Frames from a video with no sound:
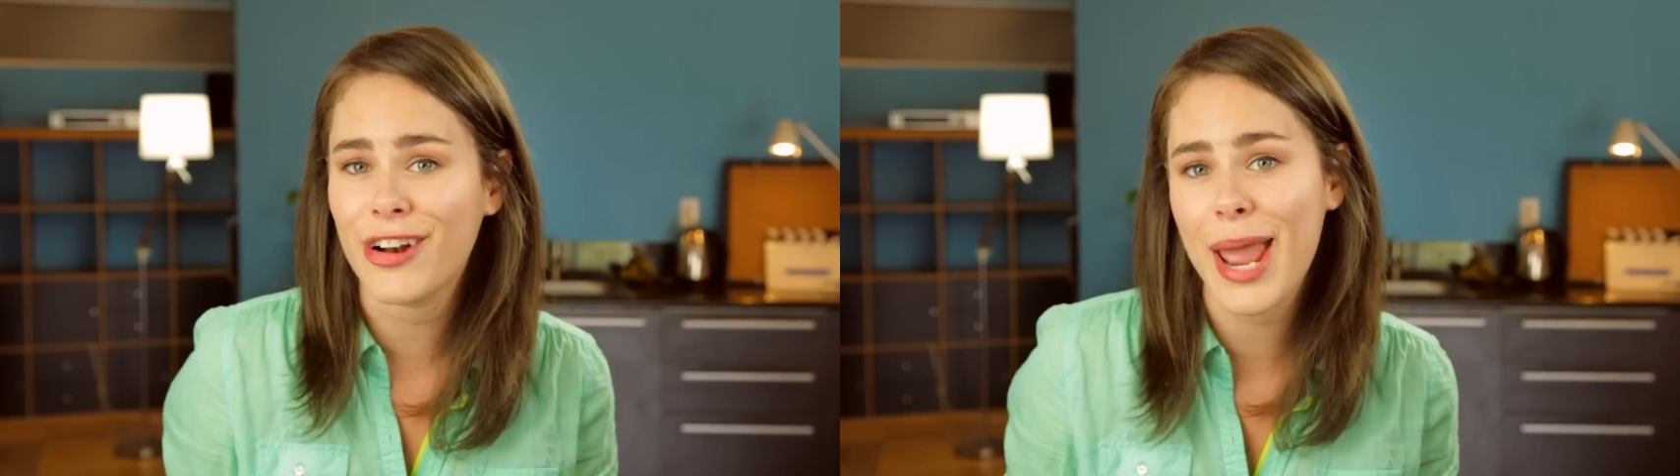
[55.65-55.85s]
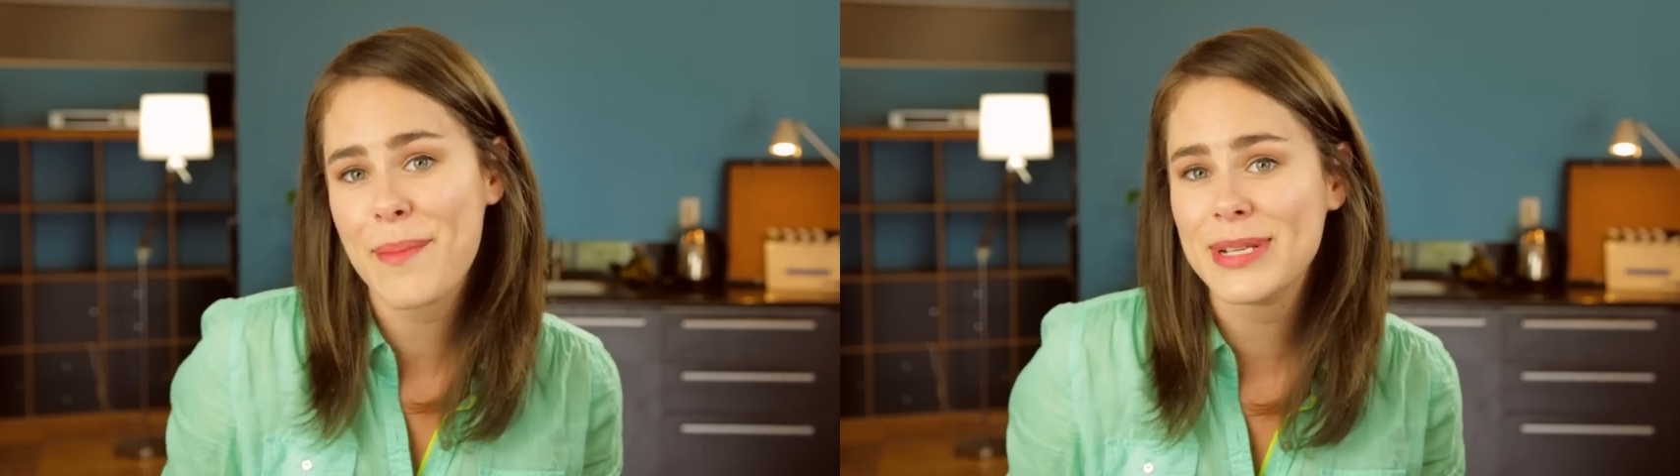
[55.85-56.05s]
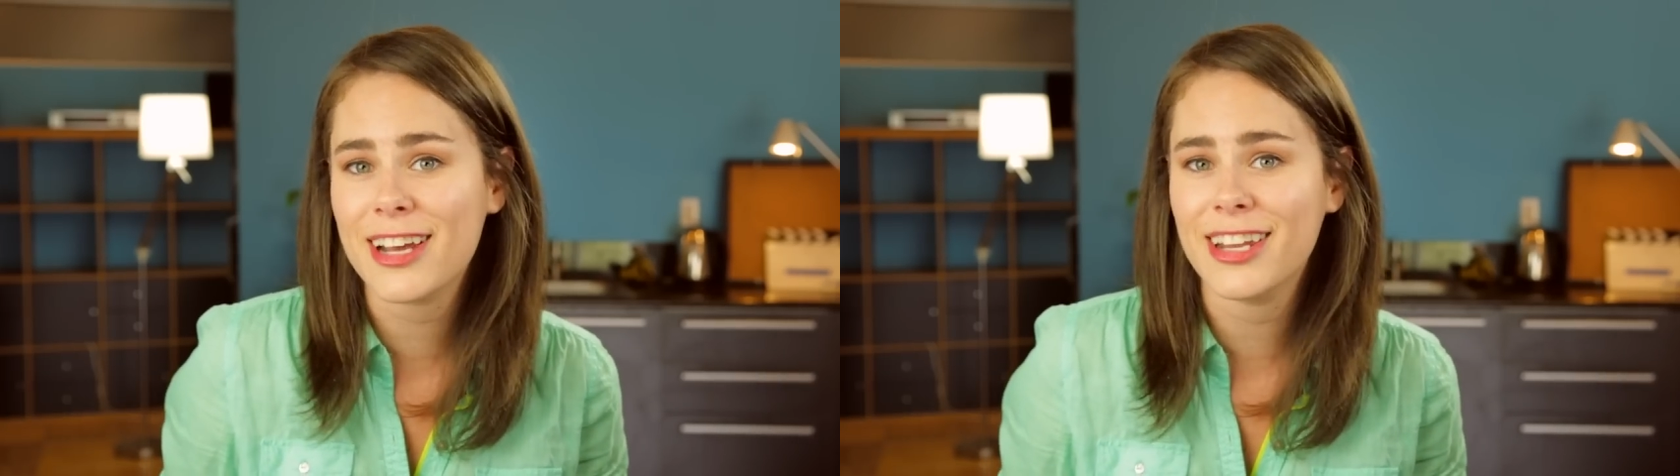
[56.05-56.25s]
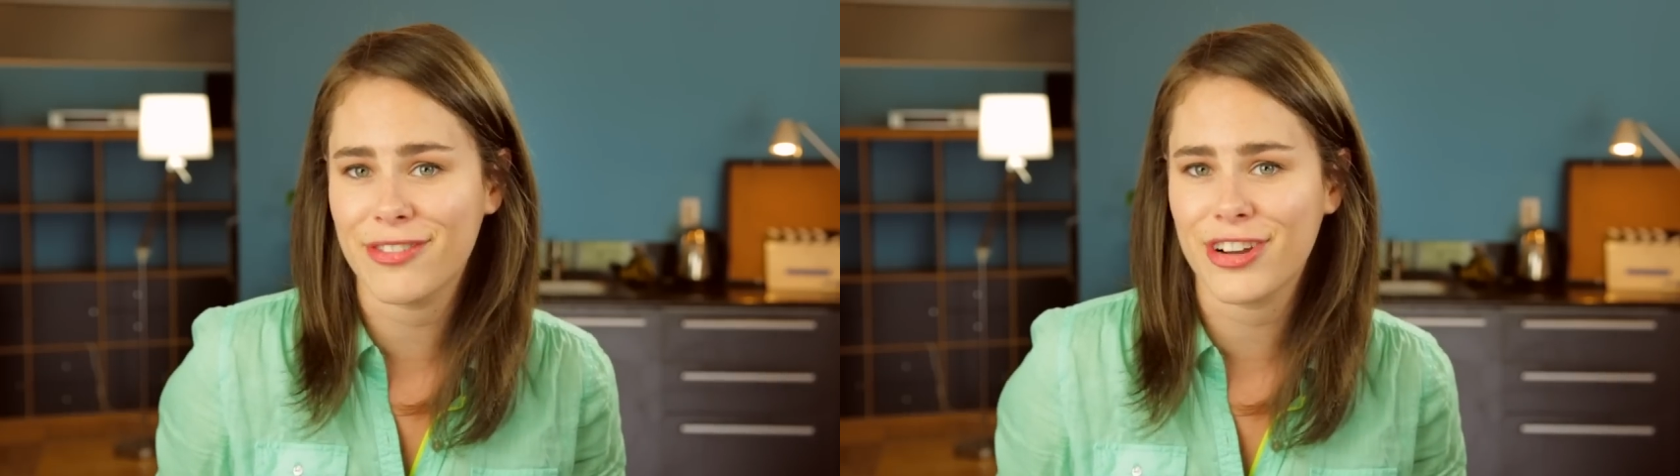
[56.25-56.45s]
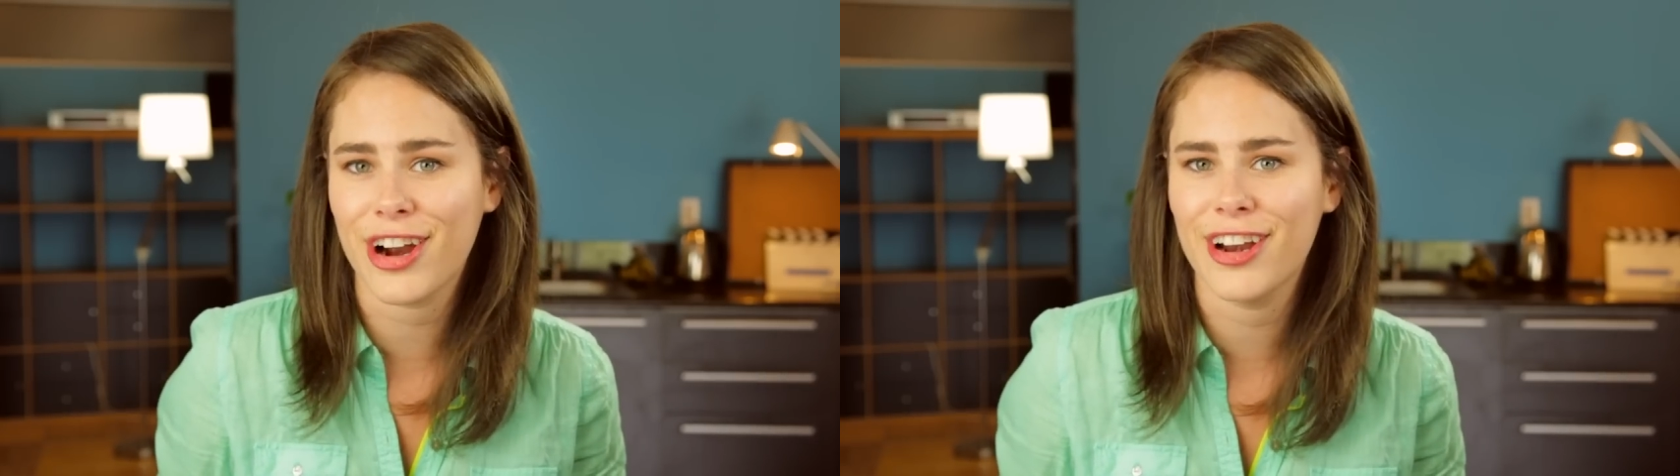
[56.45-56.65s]
Amazon
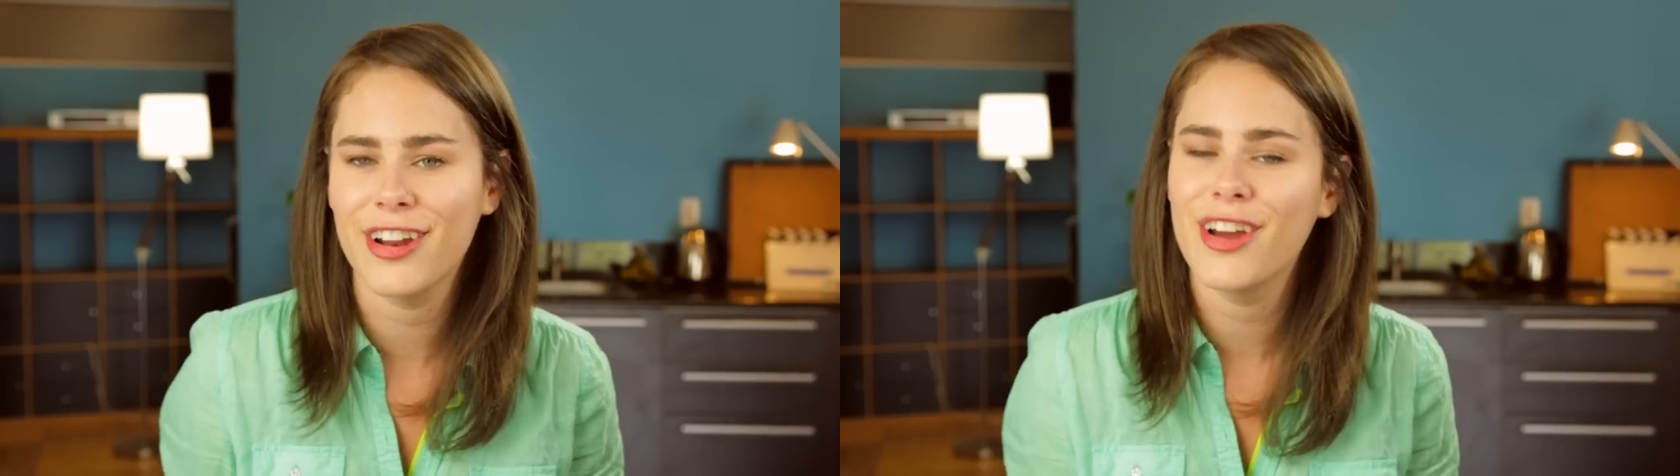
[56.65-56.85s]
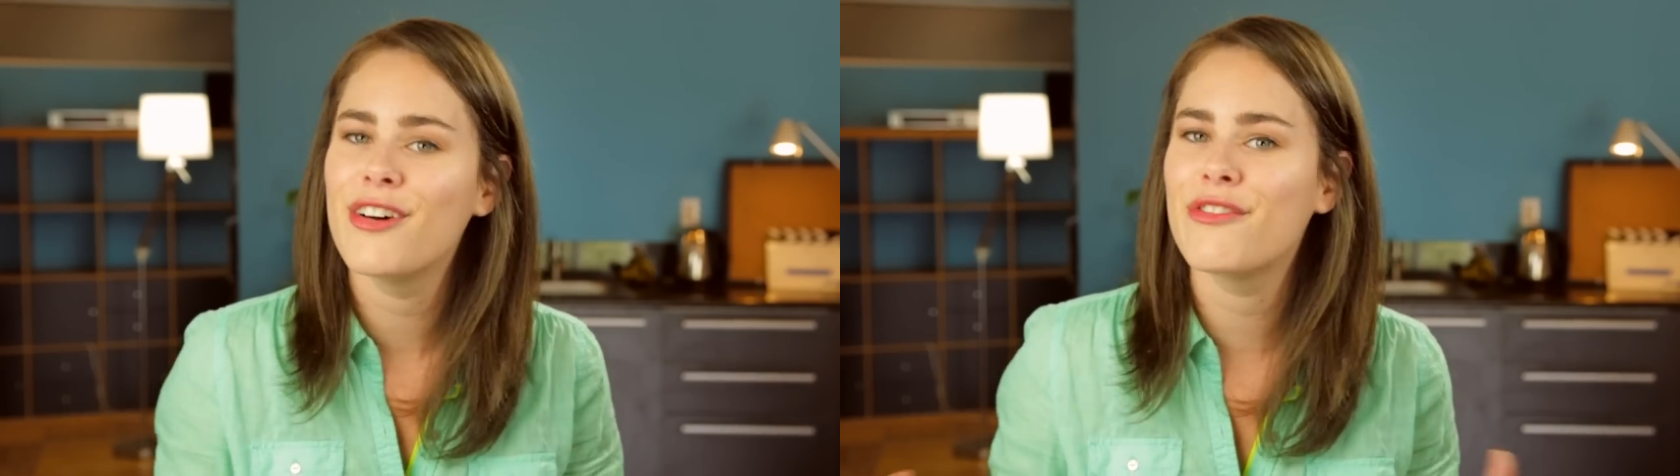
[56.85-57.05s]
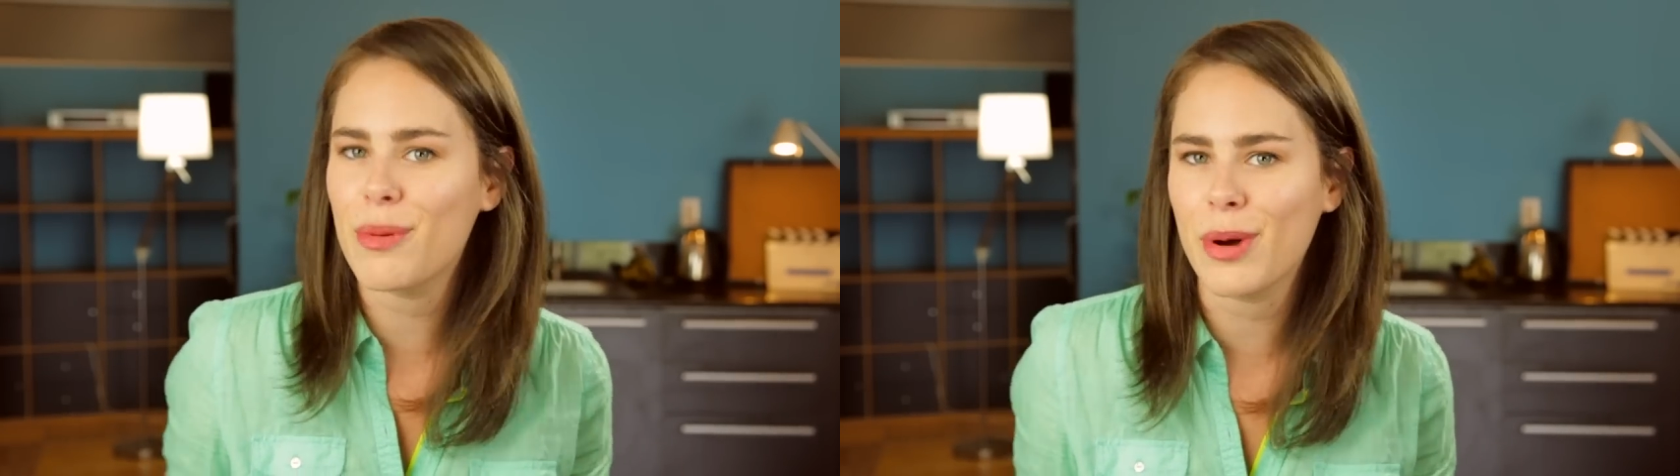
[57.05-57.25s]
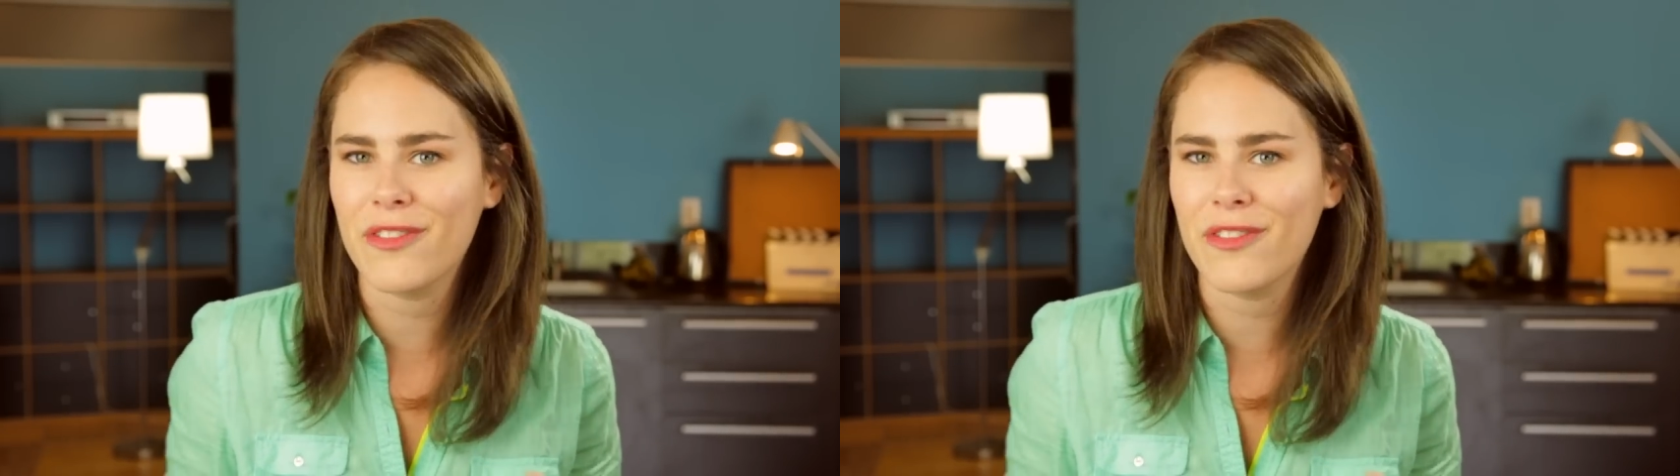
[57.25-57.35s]
gift card from